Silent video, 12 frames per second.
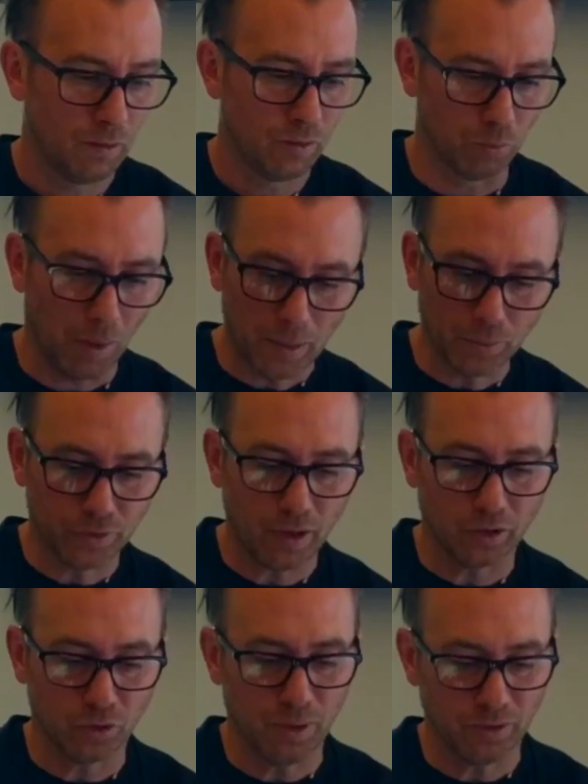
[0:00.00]
The Bible
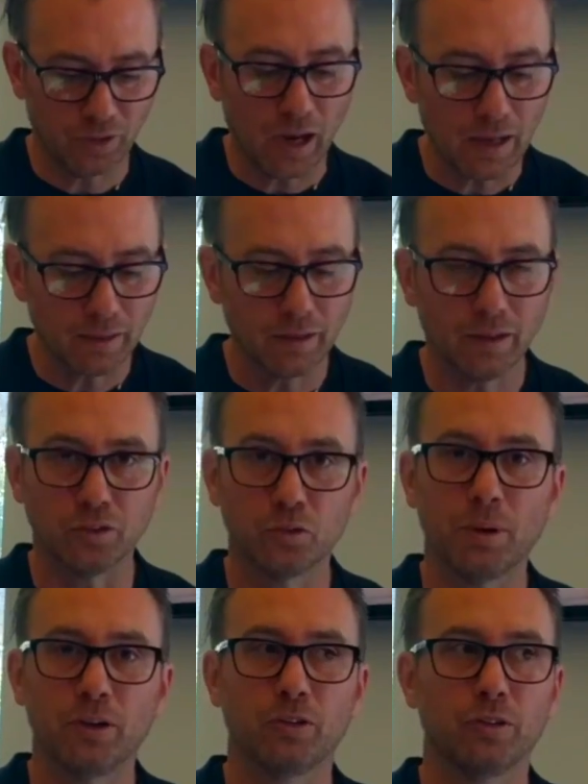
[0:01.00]
talks about tithing and
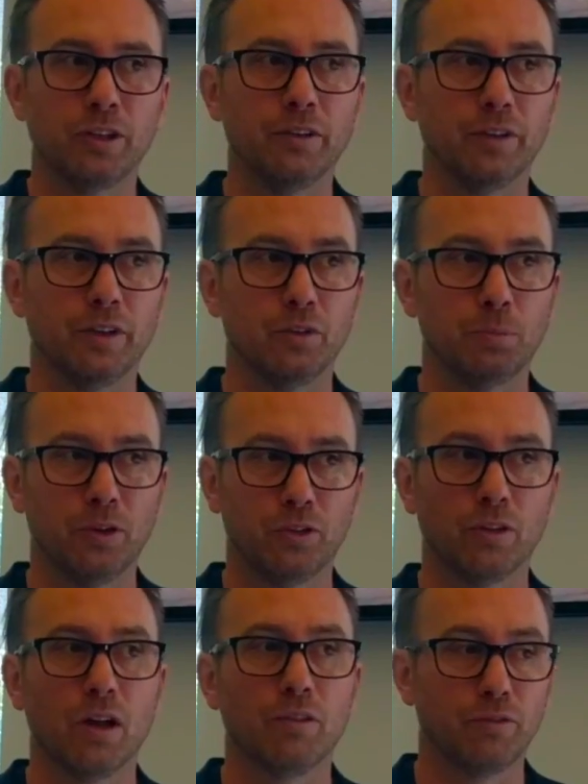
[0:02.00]
special giving,
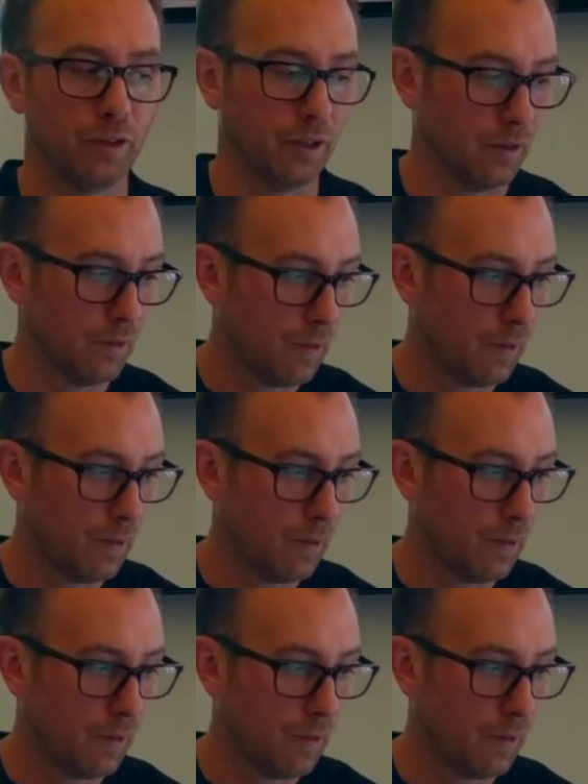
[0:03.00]
special offering.